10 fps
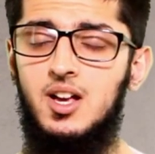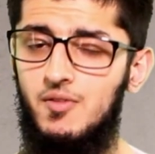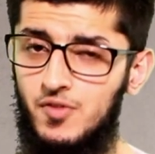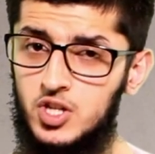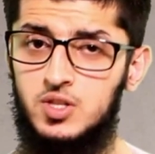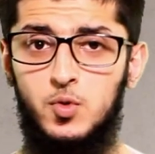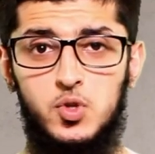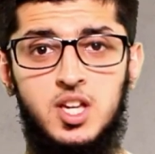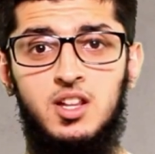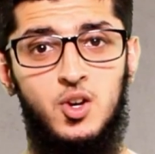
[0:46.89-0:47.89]
First of all,
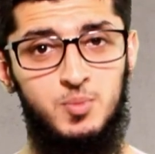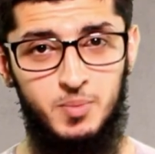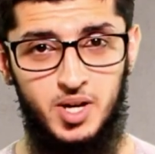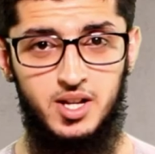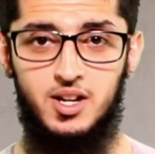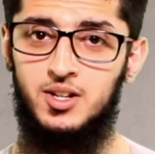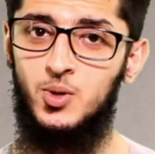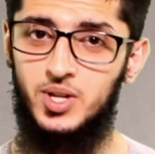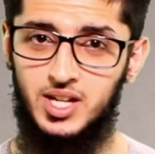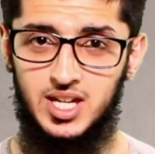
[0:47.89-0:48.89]
say Allahumma barik, I
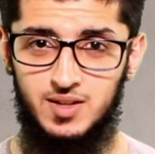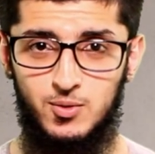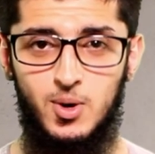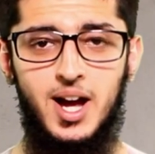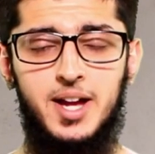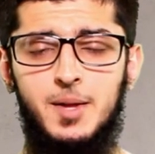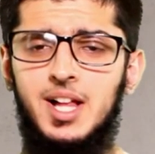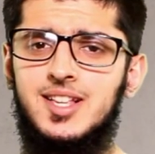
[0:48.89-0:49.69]
don't want to get evil eye.